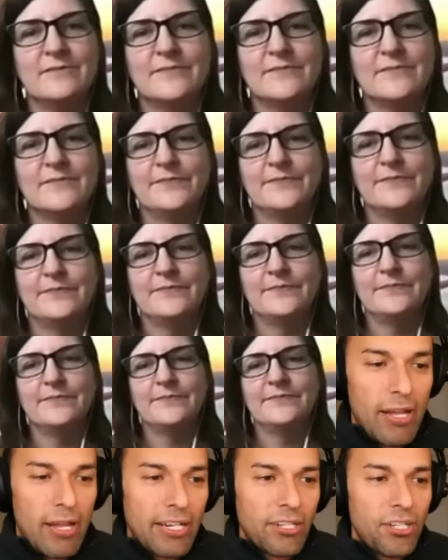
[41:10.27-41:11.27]
Yeah, well,
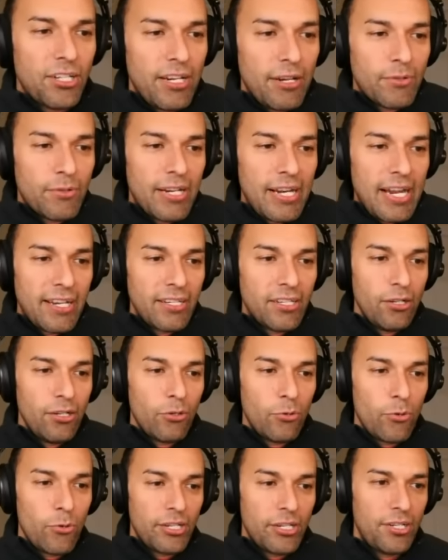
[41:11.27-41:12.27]
actually, I was going to ask you a
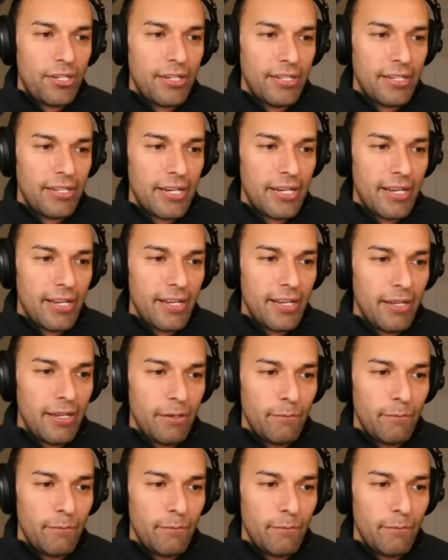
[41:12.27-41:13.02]
question. 41